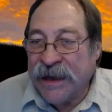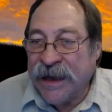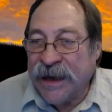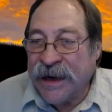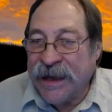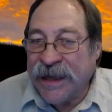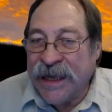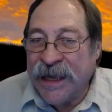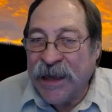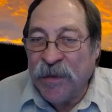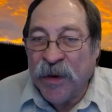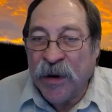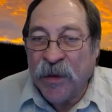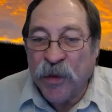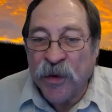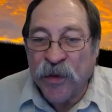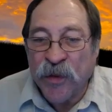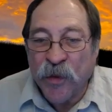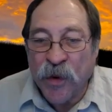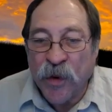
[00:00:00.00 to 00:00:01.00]
kind of keep
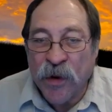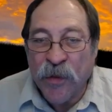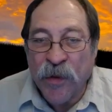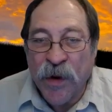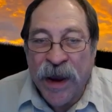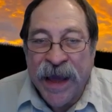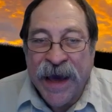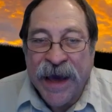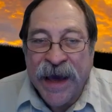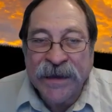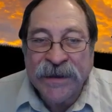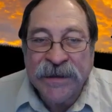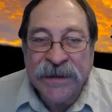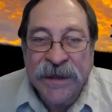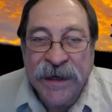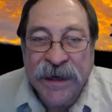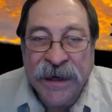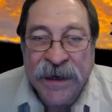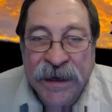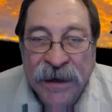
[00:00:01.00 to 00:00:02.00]
up with where we're at
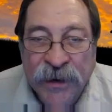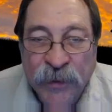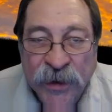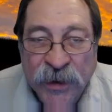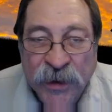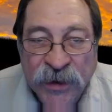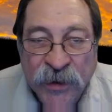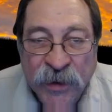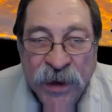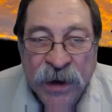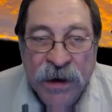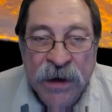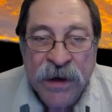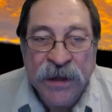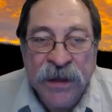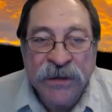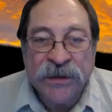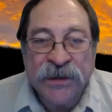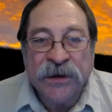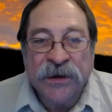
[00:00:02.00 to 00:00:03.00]
and what's going
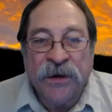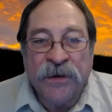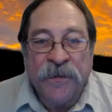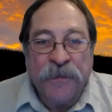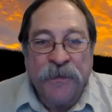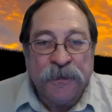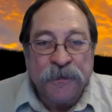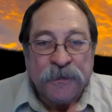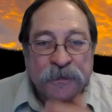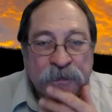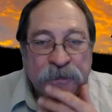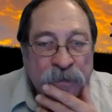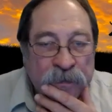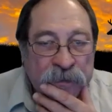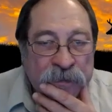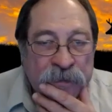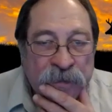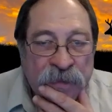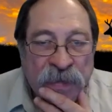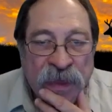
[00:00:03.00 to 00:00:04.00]
on. So
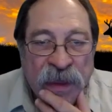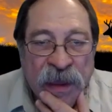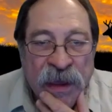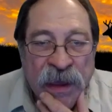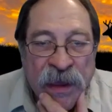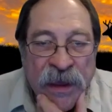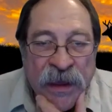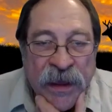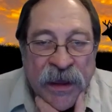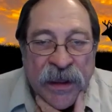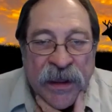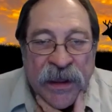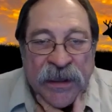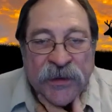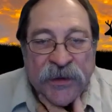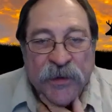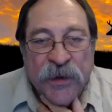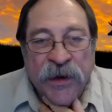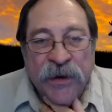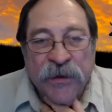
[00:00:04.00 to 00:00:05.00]

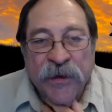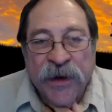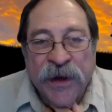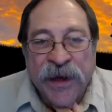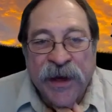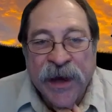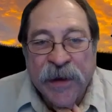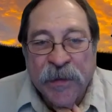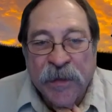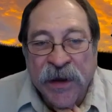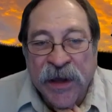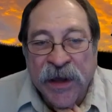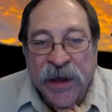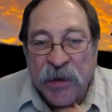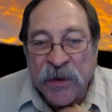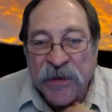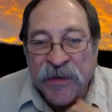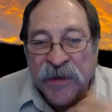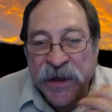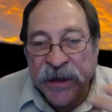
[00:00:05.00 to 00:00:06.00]
let's recap a
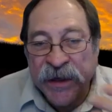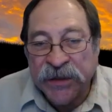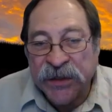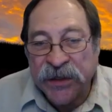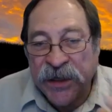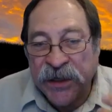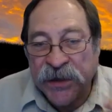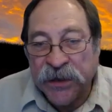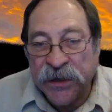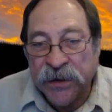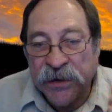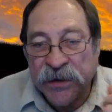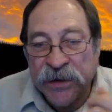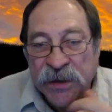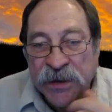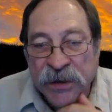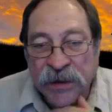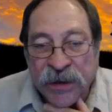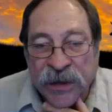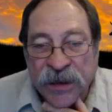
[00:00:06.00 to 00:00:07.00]
couple of things you need
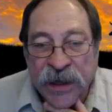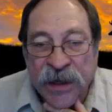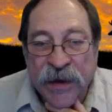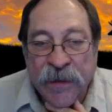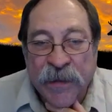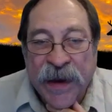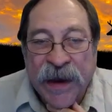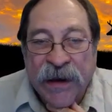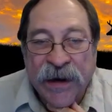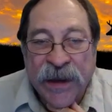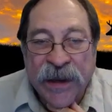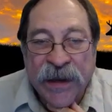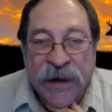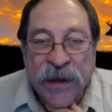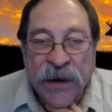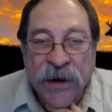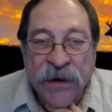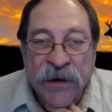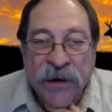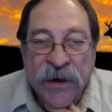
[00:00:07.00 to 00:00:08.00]
to think about in
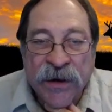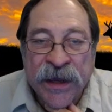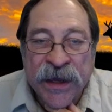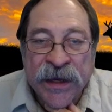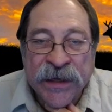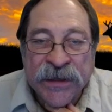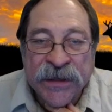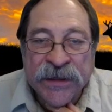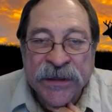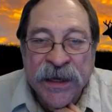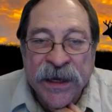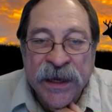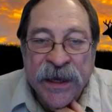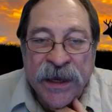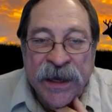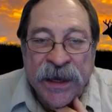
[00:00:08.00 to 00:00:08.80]
here is